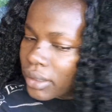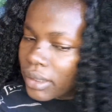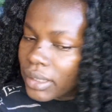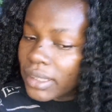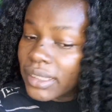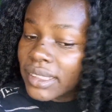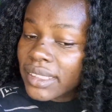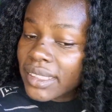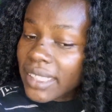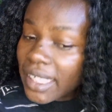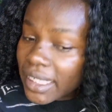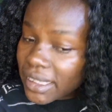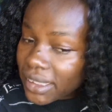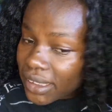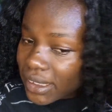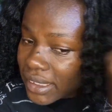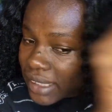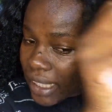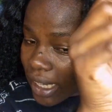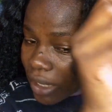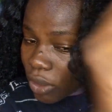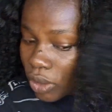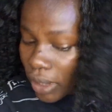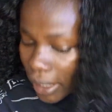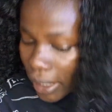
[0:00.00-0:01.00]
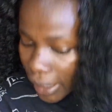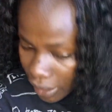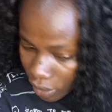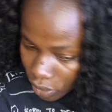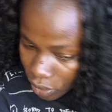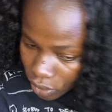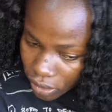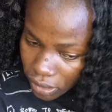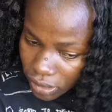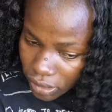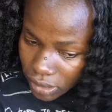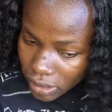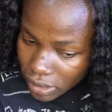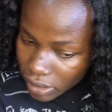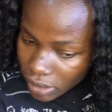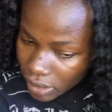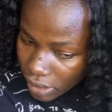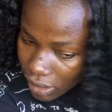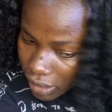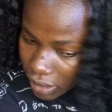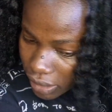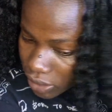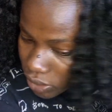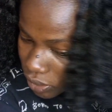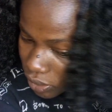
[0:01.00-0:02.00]
it does tangle a lot.
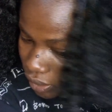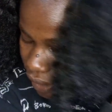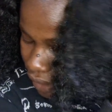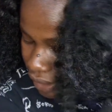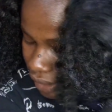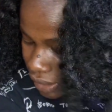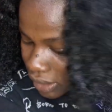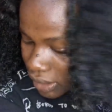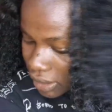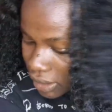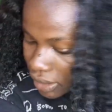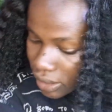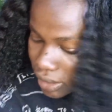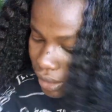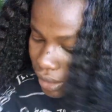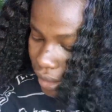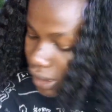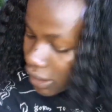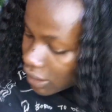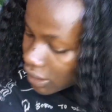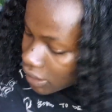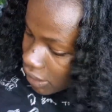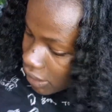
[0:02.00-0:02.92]
As you can see, it does